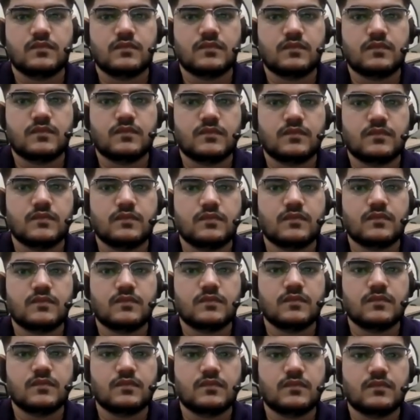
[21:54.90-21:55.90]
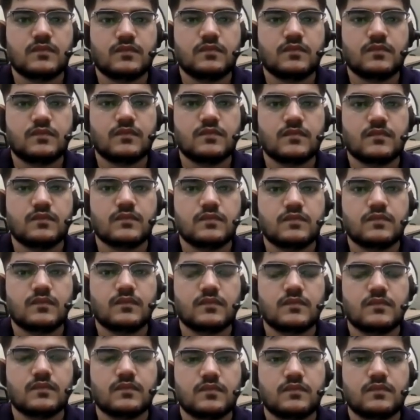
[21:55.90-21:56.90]

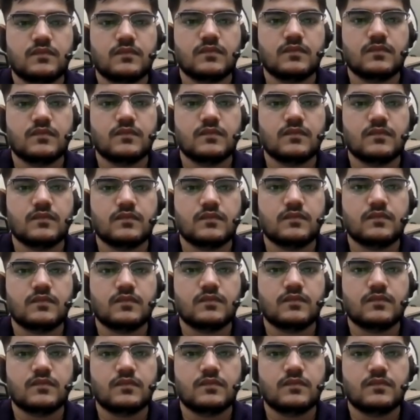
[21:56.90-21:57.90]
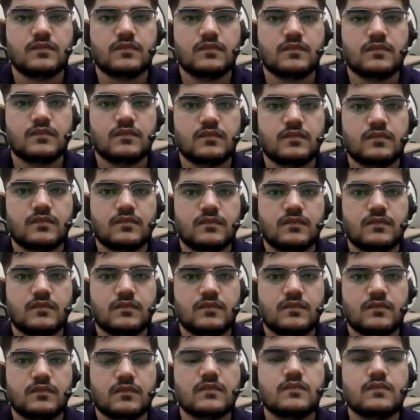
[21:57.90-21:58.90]

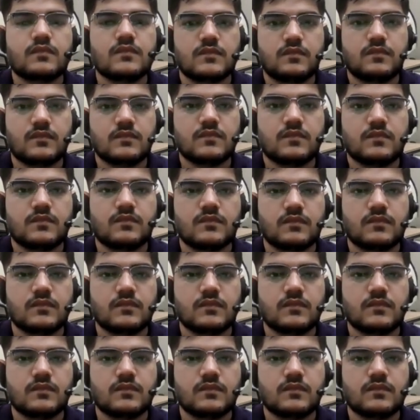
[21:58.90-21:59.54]
(silent)